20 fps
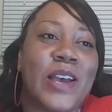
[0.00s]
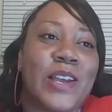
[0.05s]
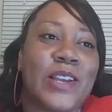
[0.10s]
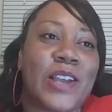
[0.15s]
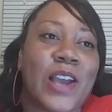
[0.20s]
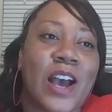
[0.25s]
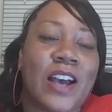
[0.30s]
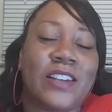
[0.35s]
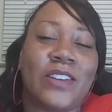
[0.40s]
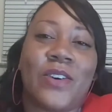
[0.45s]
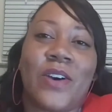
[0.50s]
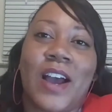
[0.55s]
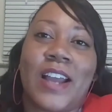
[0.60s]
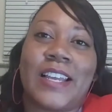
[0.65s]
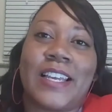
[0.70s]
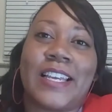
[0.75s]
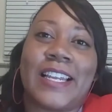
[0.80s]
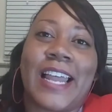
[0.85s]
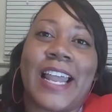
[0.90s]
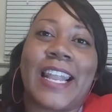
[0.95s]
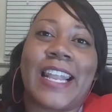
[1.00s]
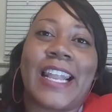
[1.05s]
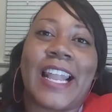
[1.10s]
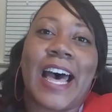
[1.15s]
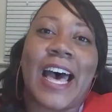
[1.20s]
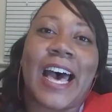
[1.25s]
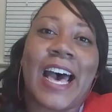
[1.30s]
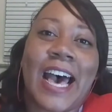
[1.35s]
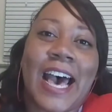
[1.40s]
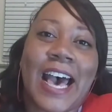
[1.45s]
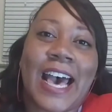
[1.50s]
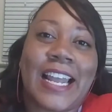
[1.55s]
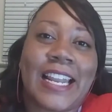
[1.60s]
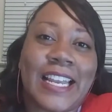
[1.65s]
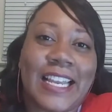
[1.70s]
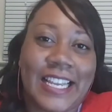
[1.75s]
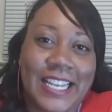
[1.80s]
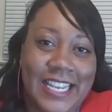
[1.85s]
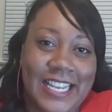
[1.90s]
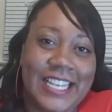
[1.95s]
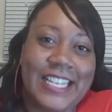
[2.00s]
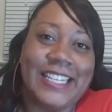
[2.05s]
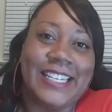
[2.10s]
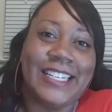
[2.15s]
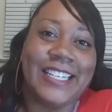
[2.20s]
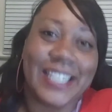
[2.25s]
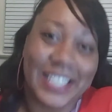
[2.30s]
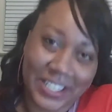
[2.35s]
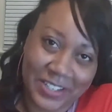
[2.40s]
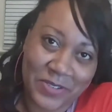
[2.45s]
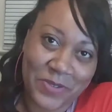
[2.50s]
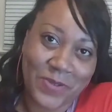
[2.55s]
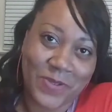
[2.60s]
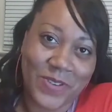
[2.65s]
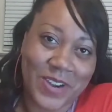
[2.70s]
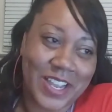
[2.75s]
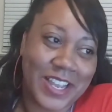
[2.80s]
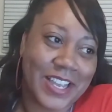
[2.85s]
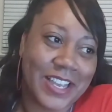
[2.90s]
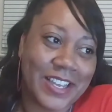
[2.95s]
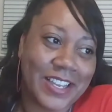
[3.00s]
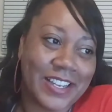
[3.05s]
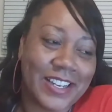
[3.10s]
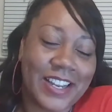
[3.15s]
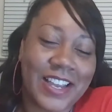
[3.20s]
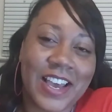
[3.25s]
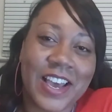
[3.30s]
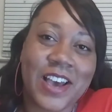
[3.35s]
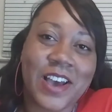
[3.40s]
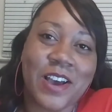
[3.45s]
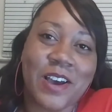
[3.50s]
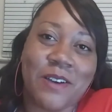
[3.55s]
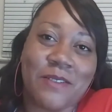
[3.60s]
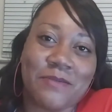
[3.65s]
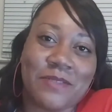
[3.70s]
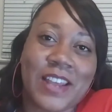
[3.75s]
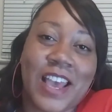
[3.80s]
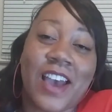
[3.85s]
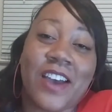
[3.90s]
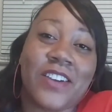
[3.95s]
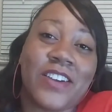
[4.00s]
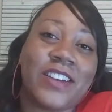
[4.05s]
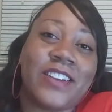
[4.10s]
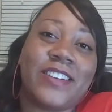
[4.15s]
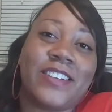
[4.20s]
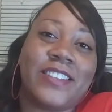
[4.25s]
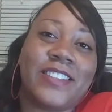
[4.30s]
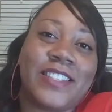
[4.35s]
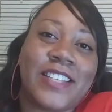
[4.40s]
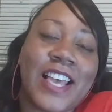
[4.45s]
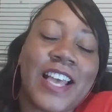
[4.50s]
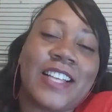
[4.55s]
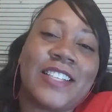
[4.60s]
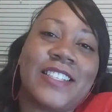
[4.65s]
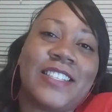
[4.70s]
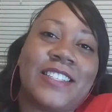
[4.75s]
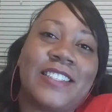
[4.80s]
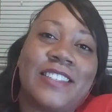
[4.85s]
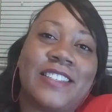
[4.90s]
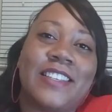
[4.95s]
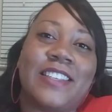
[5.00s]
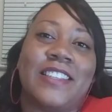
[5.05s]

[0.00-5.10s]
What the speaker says: Y'all know I get a lot of heat when I'm down here in Texas,